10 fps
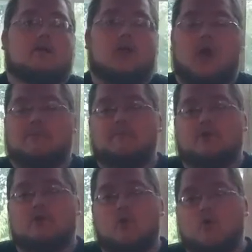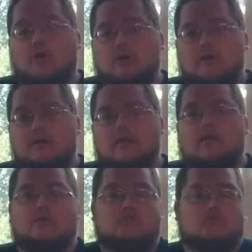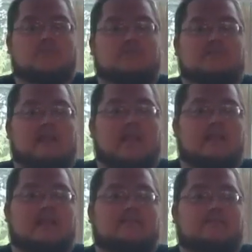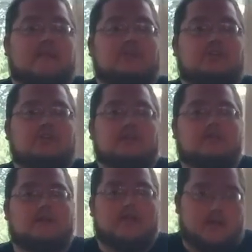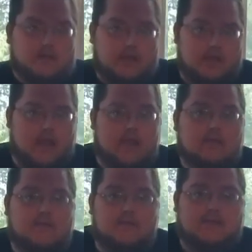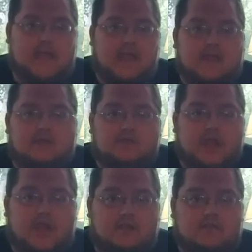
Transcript: Comic Book Corner, with some enlightening information, and the canon chain.